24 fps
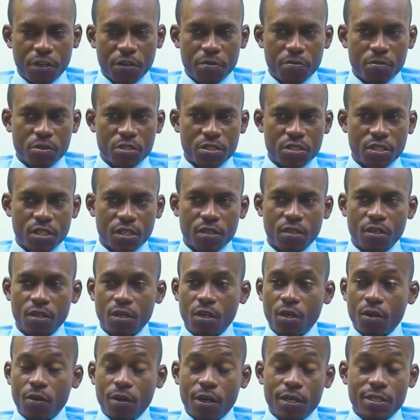Thank you very much,
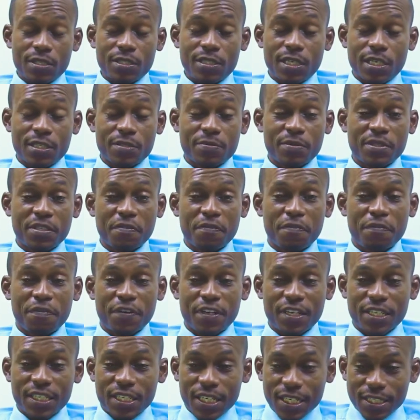sir. This has
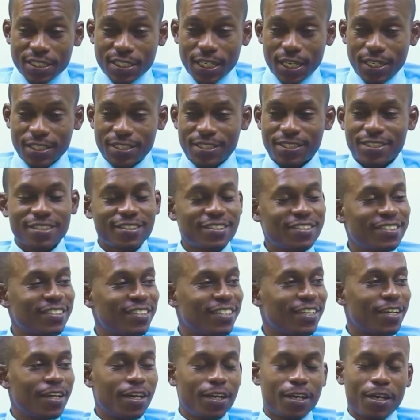been a very
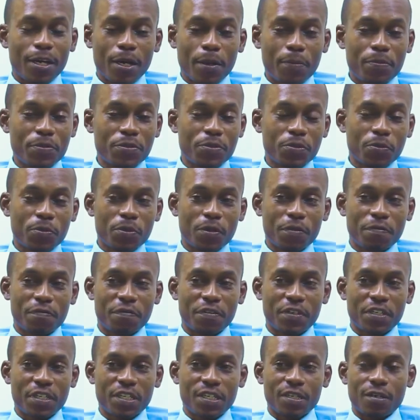exciting
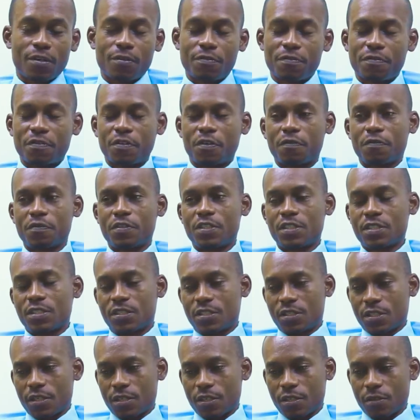episode of
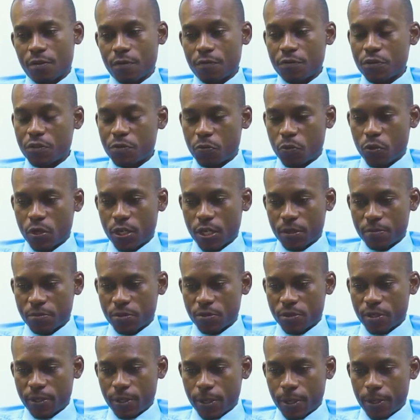this
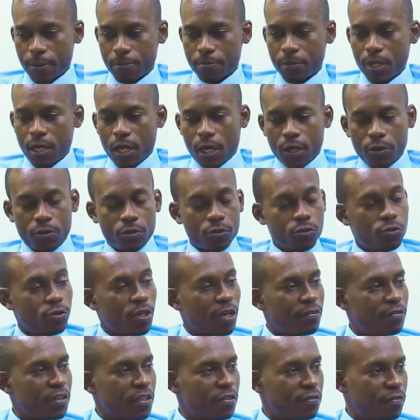program today. I
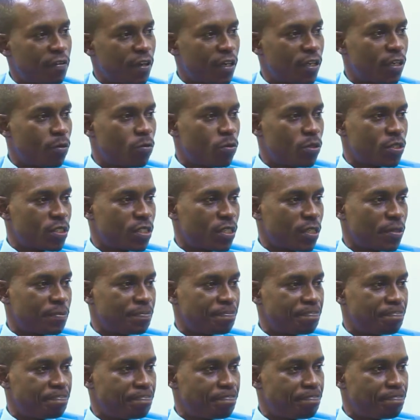don't know. Do you have any final
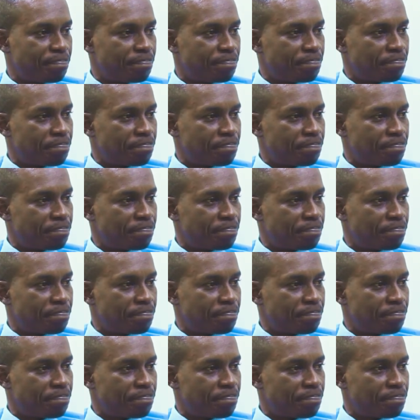words, sir?